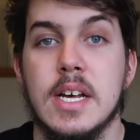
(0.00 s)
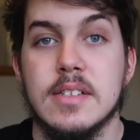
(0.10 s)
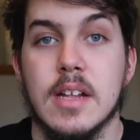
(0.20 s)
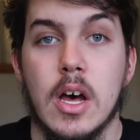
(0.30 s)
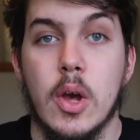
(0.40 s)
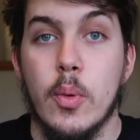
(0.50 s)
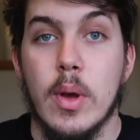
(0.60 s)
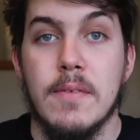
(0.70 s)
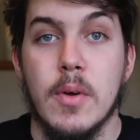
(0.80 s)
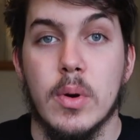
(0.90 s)
So
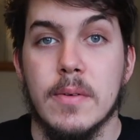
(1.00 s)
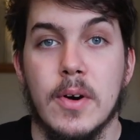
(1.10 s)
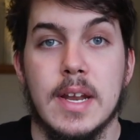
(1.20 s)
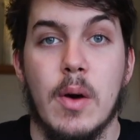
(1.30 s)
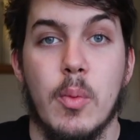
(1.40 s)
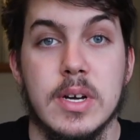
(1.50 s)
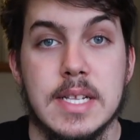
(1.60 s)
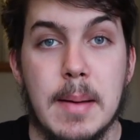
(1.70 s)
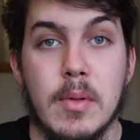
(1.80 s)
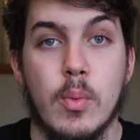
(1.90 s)
if you want to find out what
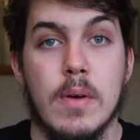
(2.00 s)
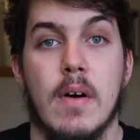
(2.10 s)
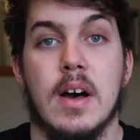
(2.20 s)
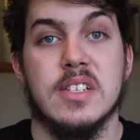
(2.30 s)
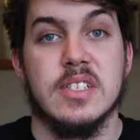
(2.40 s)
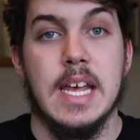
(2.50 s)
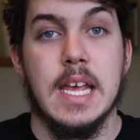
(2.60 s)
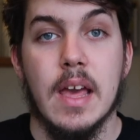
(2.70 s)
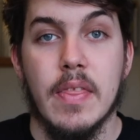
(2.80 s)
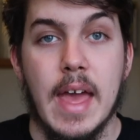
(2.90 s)
is happening with our
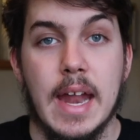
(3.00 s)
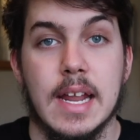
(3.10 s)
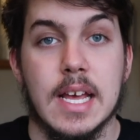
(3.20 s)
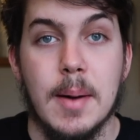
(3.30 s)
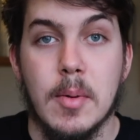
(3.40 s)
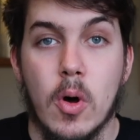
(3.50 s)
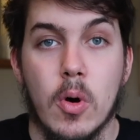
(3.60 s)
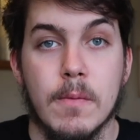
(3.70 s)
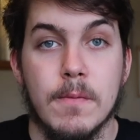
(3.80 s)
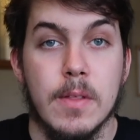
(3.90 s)
snake, then come
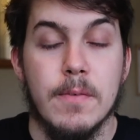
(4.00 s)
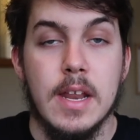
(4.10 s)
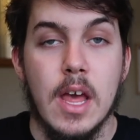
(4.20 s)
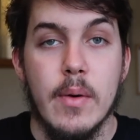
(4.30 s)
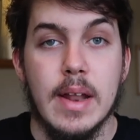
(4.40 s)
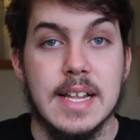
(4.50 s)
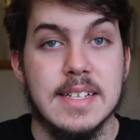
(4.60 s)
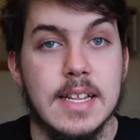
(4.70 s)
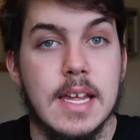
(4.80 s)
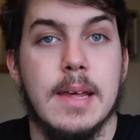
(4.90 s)
along for the video and
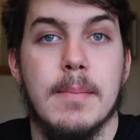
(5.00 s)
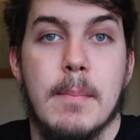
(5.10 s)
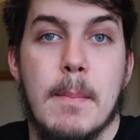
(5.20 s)
let's see.